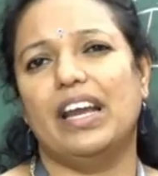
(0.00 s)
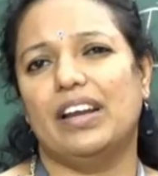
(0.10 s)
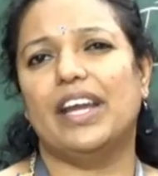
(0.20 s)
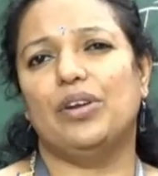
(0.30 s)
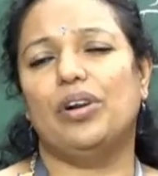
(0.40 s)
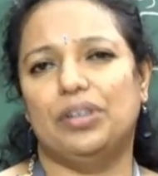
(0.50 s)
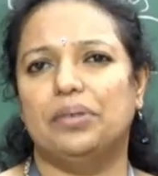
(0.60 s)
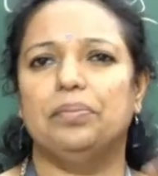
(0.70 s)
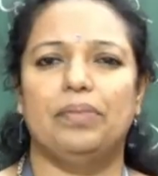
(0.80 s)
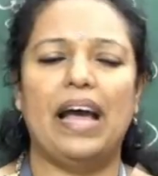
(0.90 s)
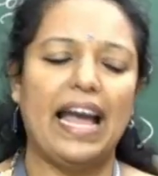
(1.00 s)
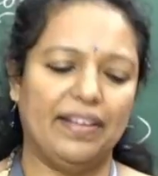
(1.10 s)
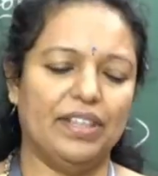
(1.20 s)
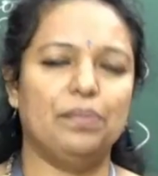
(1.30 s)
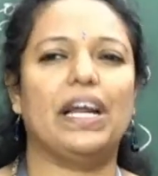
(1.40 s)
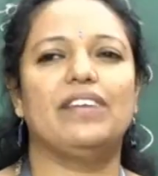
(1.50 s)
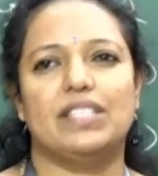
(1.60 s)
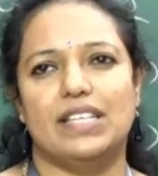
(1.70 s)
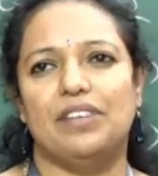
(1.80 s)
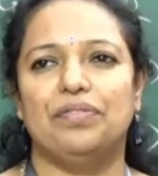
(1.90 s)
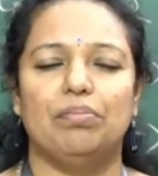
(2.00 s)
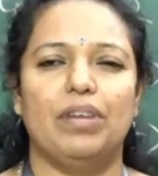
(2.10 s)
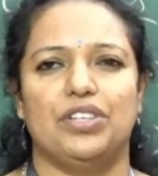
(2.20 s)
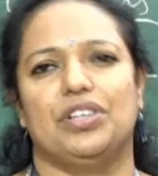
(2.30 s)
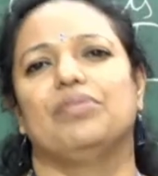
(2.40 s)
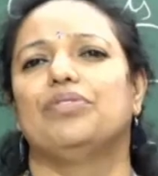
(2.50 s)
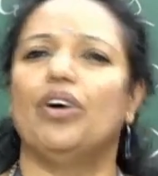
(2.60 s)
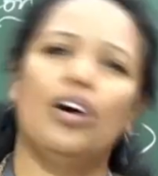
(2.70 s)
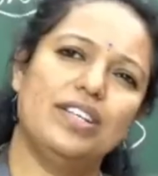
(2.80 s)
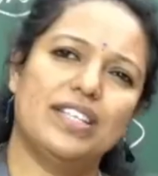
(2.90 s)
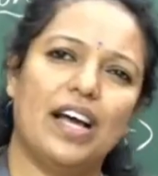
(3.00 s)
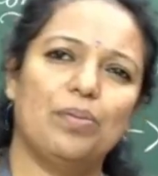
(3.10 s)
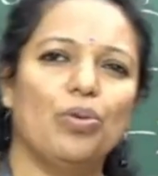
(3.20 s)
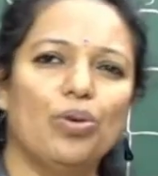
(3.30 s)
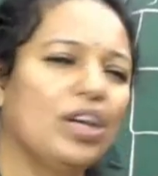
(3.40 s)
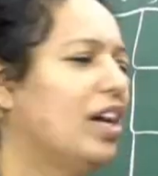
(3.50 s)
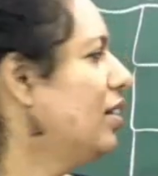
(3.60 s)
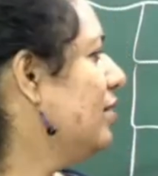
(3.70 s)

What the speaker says: cannot have the privacy information. Frauds are more.